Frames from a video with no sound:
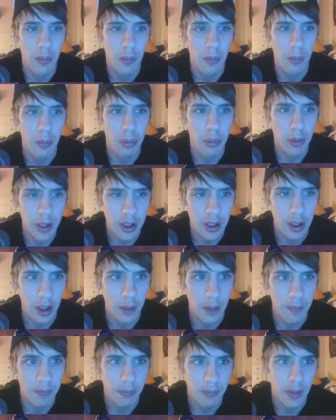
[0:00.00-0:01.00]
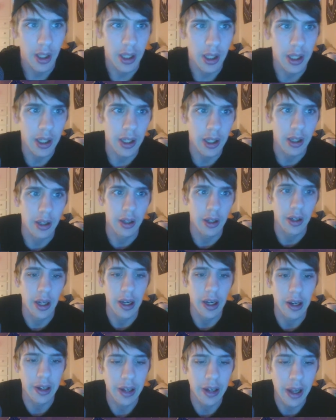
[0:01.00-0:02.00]
pretty good, and
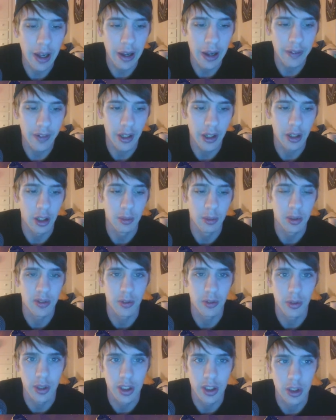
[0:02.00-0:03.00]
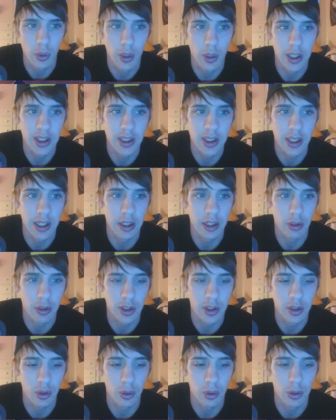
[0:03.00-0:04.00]
I have high hopes for this quest and
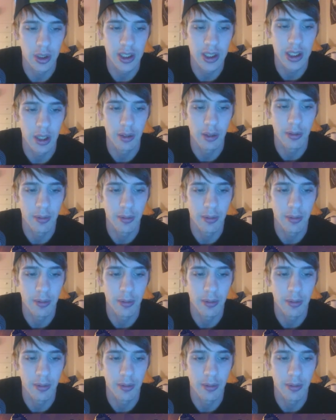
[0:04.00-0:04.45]
Crystal Core itself.